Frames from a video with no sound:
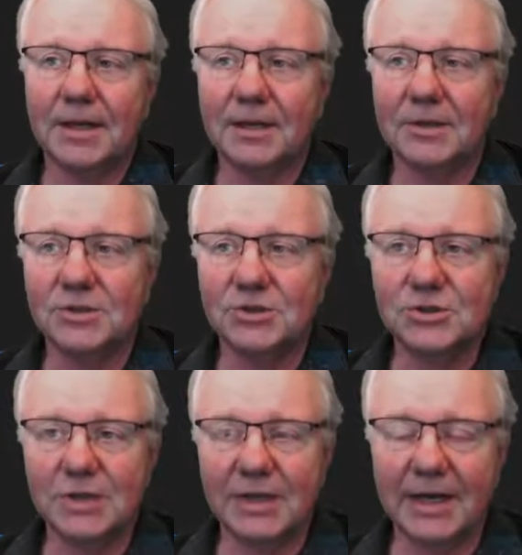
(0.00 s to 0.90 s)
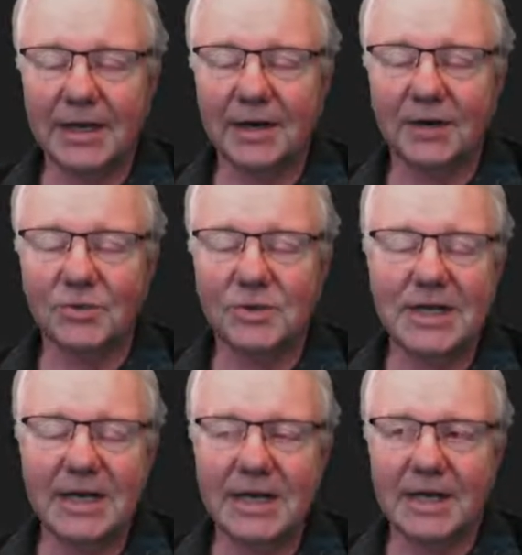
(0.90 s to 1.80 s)
there's usually a
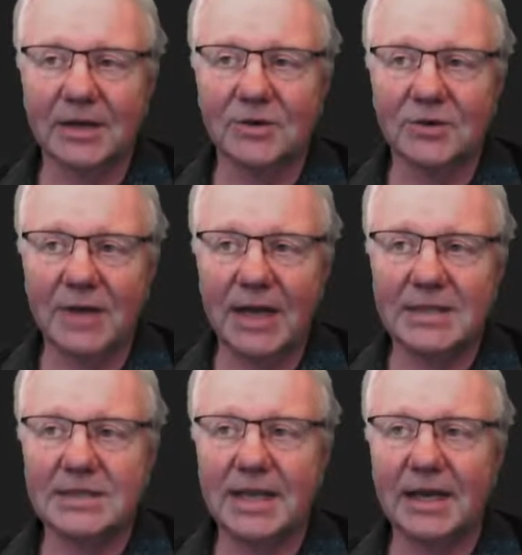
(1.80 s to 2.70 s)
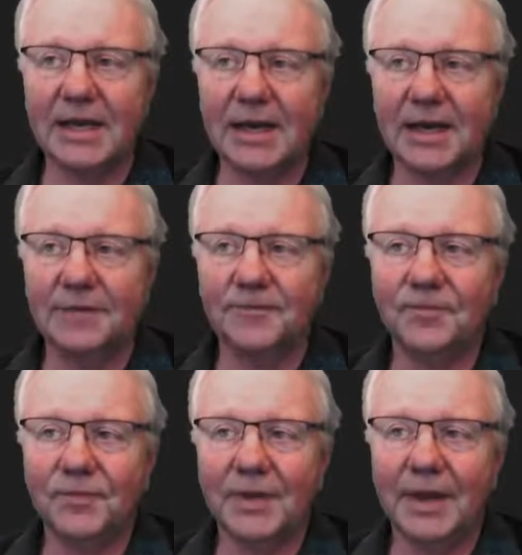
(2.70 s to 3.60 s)
routine that creates a
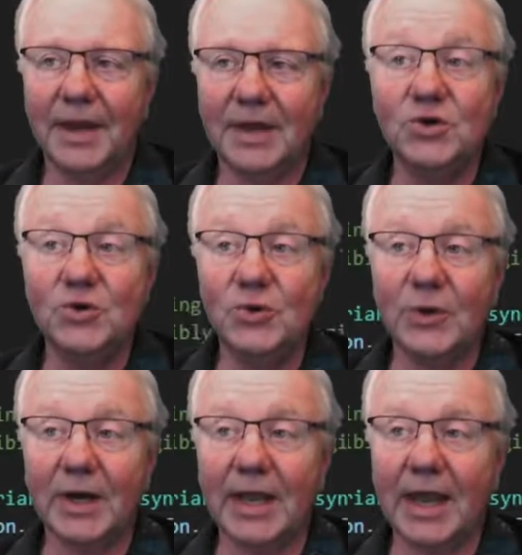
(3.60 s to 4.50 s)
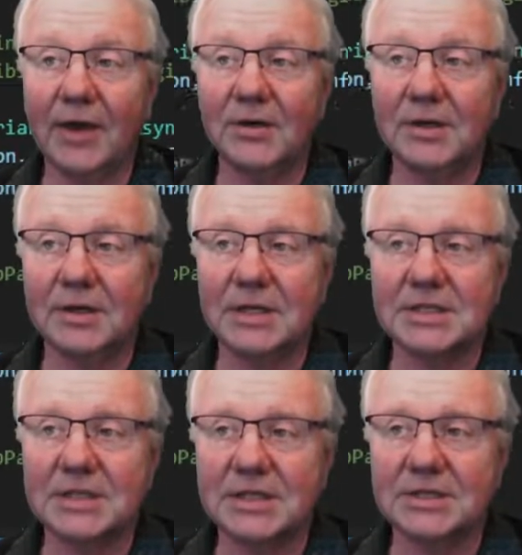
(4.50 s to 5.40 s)
new account that
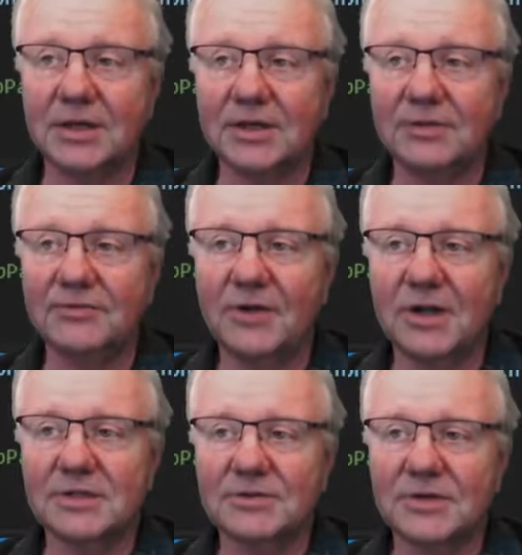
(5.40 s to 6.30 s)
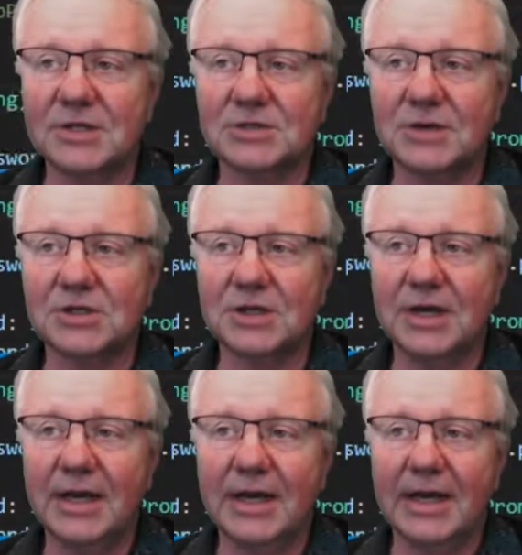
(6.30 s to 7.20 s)
sets all the defaults for the structure,
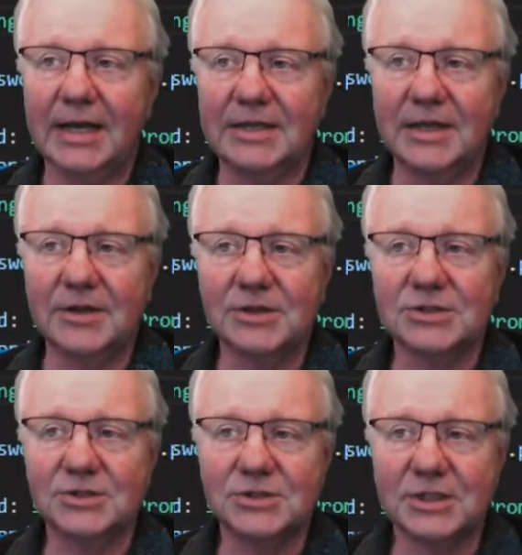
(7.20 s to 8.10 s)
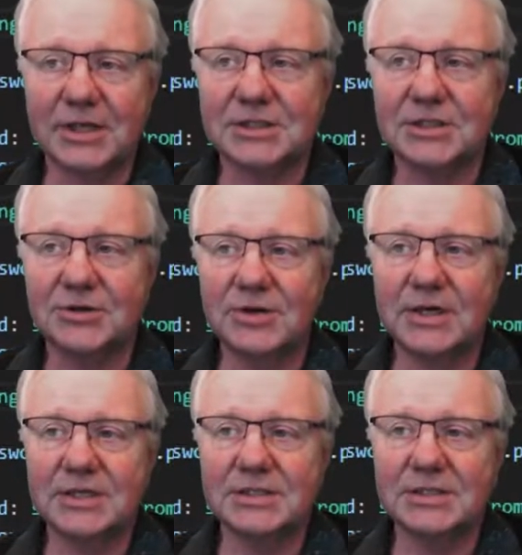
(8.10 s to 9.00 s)
and then there's usually a
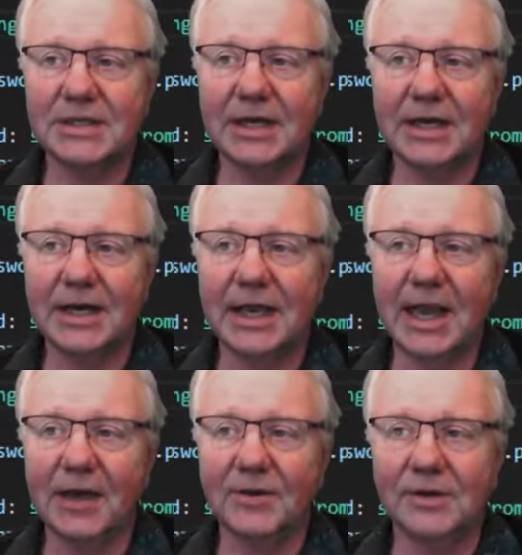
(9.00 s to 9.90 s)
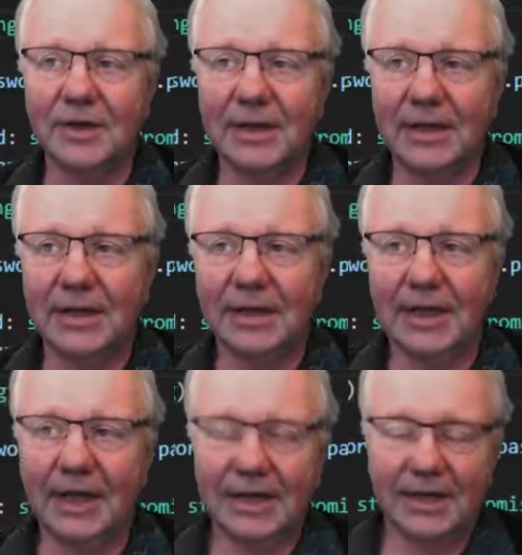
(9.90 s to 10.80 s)
series account
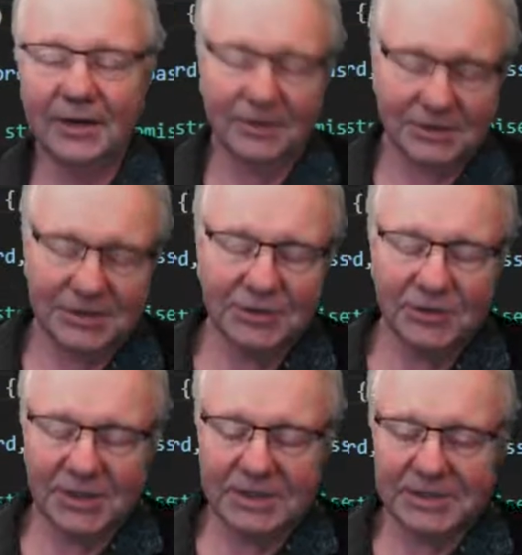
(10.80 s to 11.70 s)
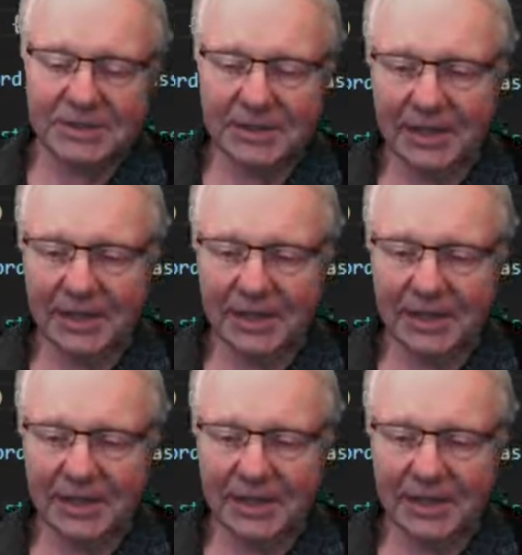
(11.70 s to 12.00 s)
or a series